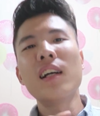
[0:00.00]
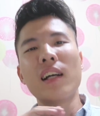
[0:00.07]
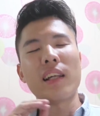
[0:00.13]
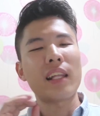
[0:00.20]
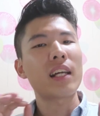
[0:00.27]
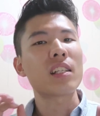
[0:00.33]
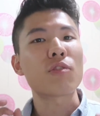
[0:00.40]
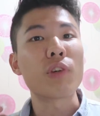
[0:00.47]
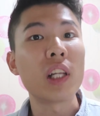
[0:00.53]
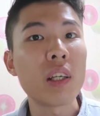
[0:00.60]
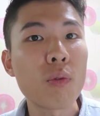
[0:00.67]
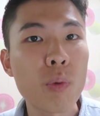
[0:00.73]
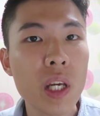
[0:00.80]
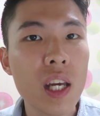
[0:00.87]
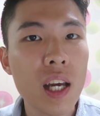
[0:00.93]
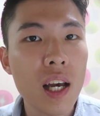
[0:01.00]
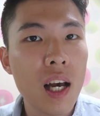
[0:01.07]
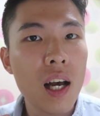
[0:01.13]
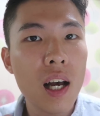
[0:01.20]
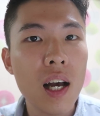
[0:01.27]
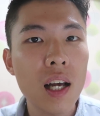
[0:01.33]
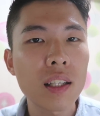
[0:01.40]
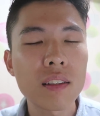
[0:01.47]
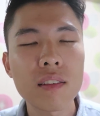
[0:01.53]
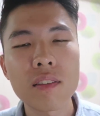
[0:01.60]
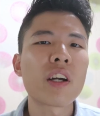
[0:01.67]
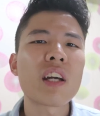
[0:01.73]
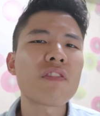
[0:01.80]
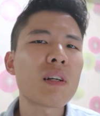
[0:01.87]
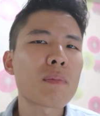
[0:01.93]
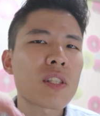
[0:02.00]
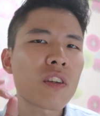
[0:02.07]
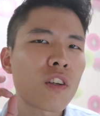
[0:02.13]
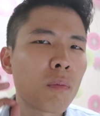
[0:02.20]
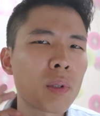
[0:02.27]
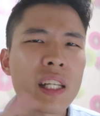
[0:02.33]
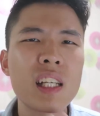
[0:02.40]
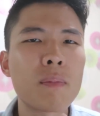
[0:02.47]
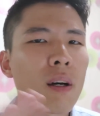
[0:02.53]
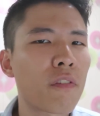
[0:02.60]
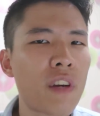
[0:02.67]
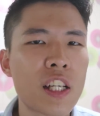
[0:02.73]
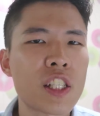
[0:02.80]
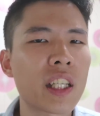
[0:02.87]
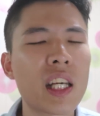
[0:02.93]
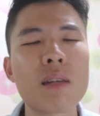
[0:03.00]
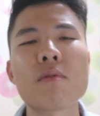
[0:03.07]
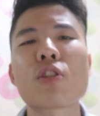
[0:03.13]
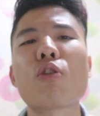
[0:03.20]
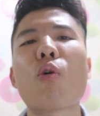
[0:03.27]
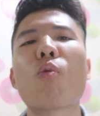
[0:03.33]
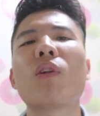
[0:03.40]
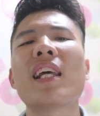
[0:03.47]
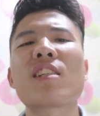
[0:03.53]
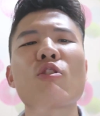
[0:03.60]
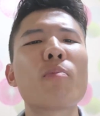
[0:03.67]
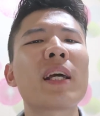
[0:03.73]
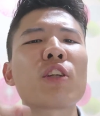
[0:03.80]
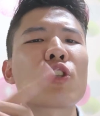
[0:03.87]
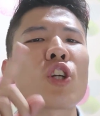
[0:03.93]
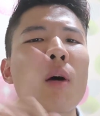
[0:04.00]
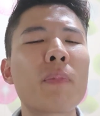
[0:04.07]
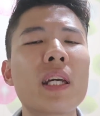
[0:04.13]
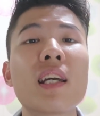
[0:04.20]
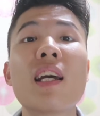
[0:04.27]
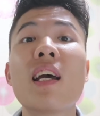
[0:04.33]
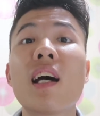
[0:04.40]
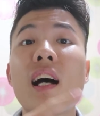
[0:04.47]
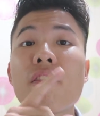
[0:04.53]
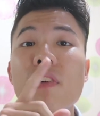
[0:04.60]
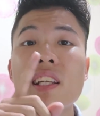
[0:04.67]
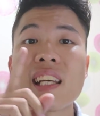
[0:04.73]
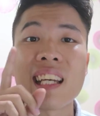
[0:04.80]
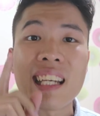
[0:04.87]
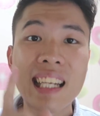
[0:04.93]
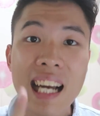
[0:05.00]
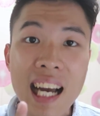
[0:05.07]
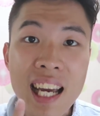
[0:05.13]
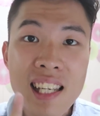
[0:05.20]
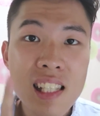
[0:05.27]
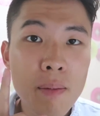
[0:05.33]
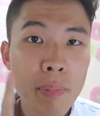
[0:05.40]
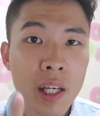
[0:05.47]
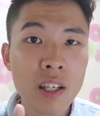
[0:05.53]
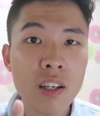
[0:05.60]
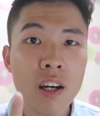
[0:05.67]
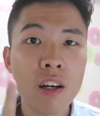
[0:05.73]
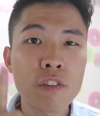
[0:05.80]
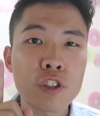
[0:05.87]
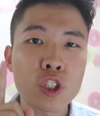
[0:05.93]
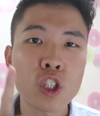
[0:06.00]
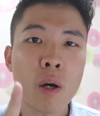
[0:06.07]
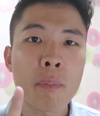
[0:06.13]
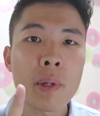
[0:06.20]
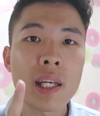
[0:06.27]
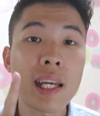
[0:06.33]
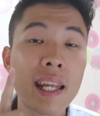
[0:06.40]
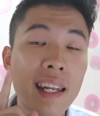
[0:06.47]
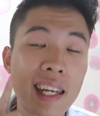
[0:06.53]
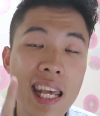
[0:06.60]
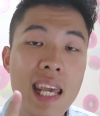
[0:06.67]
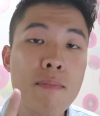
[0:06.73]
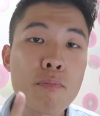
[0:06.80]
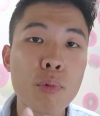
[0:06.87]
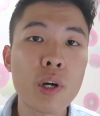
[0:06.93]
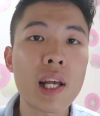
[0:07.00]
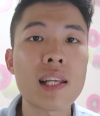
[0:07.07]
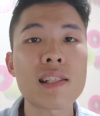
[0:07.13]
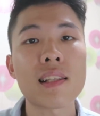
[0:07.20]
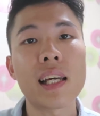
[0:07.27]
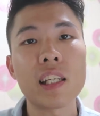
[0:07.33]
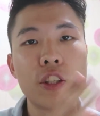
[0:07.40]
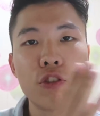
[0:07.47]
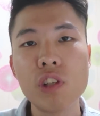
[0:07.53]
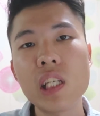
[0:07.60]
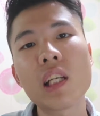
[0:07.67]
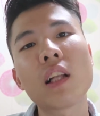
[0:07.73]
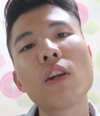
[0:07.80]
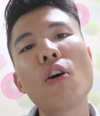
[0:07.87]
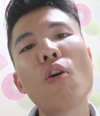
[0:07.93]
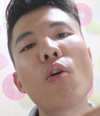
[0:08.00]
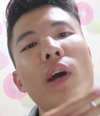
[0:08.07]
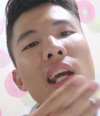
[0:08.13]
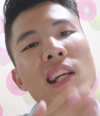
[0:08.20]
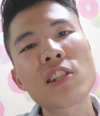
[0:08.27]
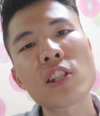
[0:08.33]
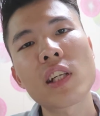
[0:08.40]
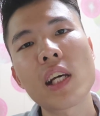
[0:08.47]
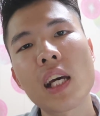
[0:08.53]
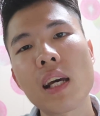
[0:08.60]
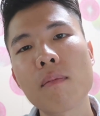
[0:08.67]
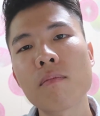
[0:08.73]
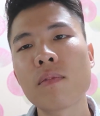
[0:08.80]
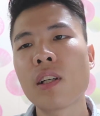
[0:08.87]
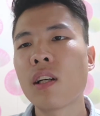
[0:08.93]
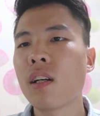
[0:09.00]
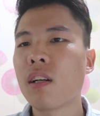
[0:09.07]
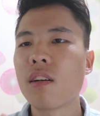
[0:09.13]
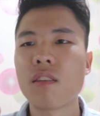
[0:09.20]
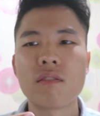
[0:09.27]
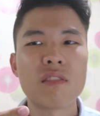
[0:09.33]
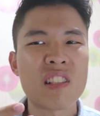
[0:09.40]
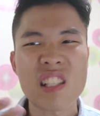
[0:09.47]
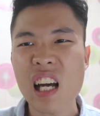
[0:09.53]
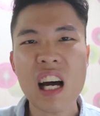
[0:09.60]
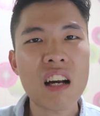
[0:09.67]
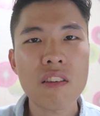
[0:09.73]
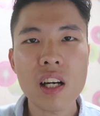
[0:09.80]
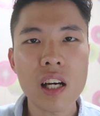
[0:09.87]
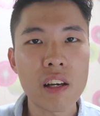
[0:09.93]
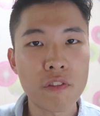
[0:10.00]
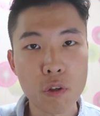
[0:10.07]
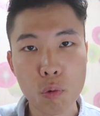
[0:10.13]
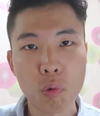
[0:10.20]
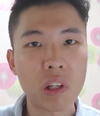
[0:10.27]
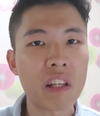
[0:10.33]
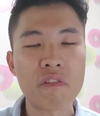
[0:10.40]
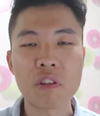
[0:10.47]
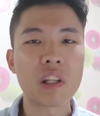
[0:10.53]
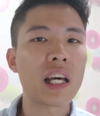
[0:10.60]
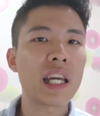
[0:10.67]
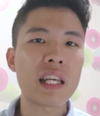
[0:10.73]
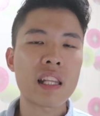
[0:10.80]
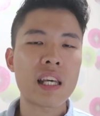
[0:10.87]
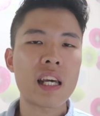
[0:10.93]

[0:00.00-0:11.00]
And that is really weird. Okay, I find myself complaining about fashion again, so let's go back to shopping. I find that guys are better off shopping at name brands like Uniqlo, H&M, Zara if you like